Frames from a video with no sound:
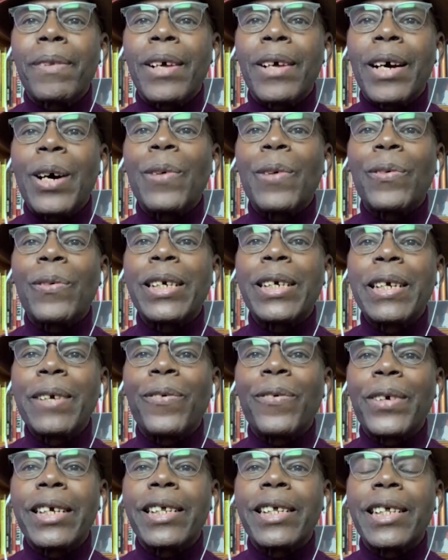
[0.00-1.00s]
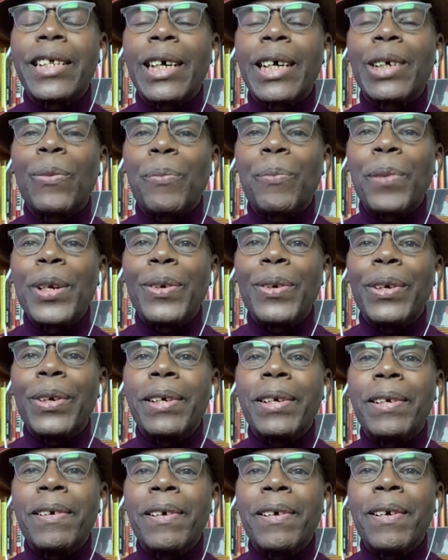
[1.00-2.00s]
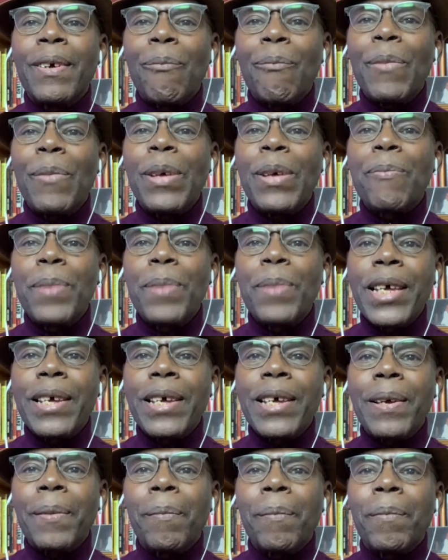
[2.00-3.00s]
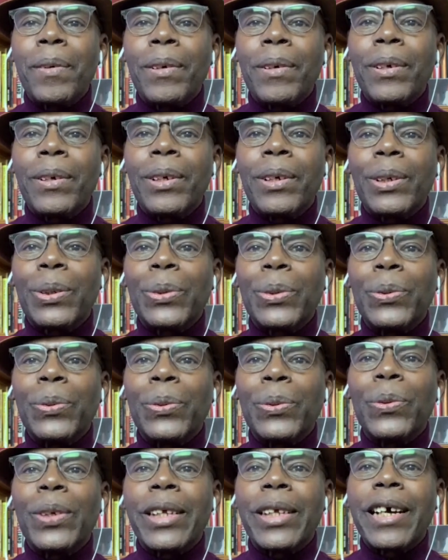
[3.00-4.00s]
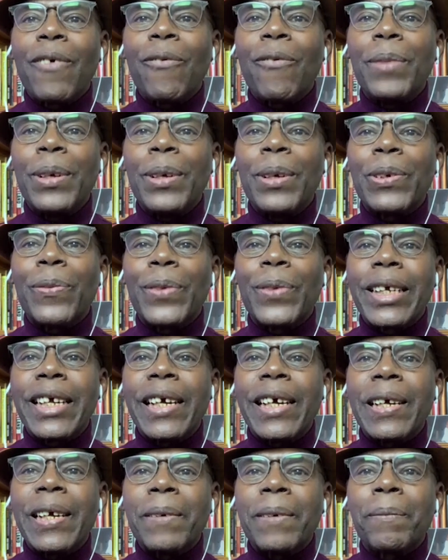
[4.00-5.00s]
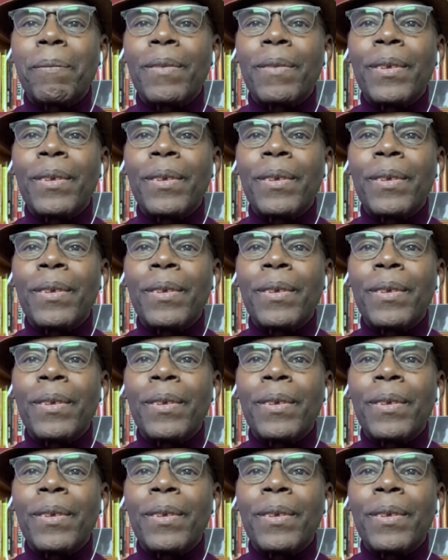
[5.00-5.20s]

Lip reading: however different that opinion may be to the government of the day.